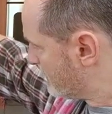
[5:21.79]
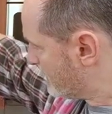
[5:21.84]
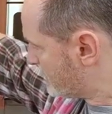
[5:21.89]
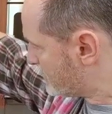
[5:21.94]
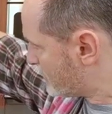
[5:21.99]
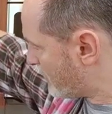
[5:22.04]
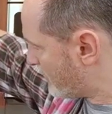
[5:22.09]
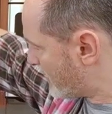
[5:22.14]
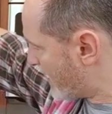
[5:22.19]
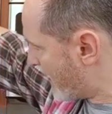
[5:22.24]

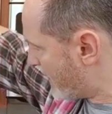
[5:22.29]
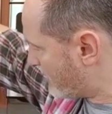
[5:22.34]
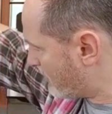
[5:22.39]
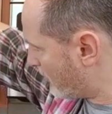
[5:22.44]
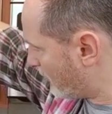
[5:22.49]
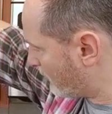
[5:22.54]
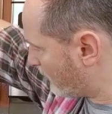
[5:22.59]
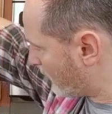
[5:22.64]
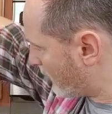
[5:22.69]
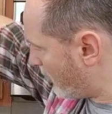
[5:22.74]
And so that
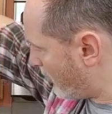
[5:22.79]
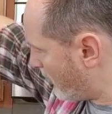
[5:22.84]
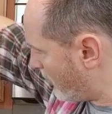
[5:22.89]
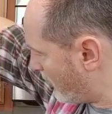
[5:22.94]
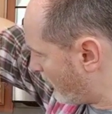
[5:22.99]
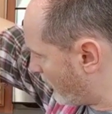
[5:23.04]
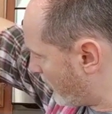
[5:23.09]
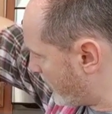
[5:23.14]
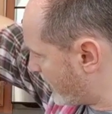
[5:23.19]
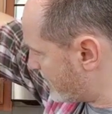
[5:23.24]
goes
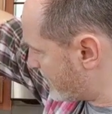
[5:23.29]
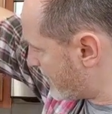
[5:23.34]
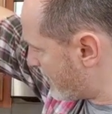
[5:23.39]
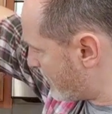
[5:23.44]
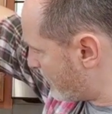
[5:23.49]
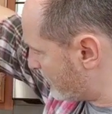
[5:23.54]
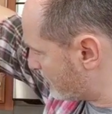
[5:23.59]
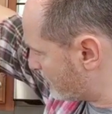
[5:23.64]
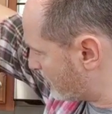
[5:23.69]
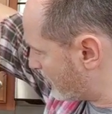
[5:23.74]
all the way
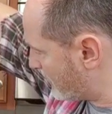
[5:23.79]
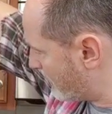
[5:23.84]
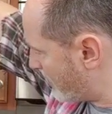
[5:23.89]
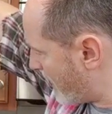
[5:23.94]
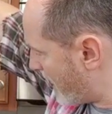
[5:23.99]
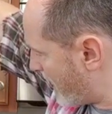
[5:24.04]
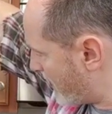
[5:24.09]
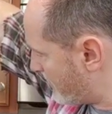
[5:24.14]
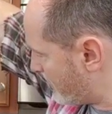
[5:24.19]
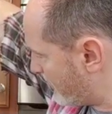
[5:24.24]
down to the
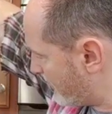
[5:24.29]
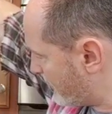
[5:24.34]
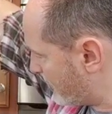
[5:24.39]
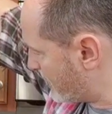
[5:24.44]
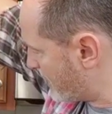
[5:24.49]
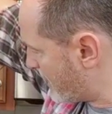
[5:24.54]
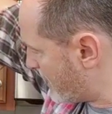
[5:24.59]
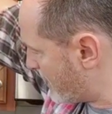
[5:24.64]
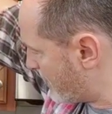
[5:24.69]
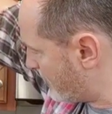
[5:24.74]
bottom of
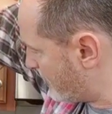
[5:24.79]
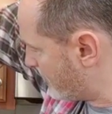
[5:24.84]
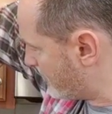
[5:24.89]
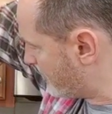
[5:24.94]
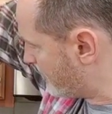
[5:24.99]
the can.